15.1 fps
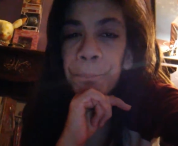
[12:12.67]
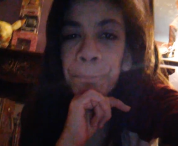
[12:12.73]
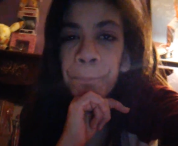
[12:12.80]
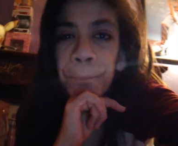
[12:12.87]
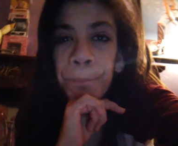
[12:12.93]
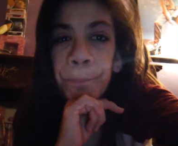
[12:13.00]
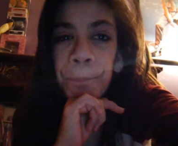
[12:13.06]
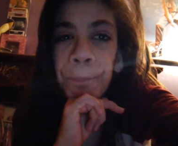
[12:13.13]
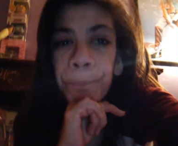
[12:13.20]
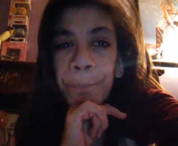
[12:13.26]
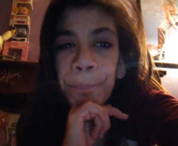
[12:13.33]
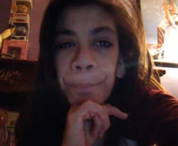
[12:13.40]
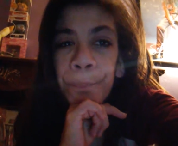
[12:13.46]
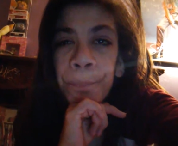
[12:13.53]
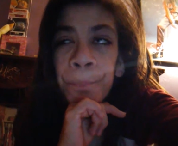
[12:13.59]

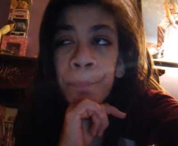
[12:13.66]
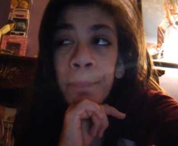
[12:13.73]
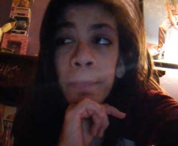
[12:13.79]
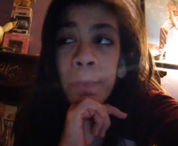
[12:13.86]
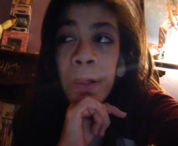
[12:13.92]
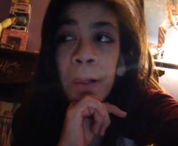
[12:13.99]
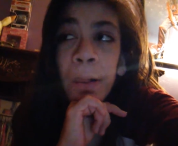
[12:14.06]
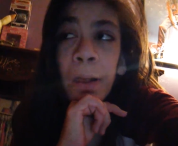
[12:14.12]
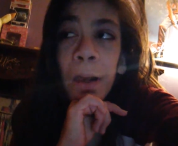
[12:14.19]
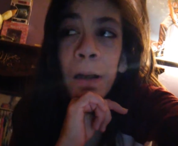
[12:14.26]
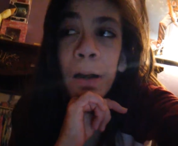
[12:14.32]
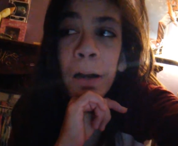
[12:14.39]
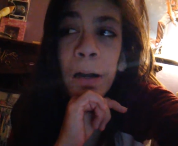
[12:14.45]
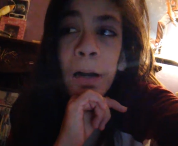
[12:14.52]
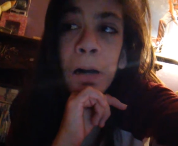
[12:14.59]

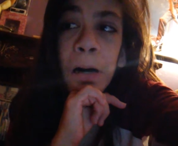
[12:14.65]
(no one is talking)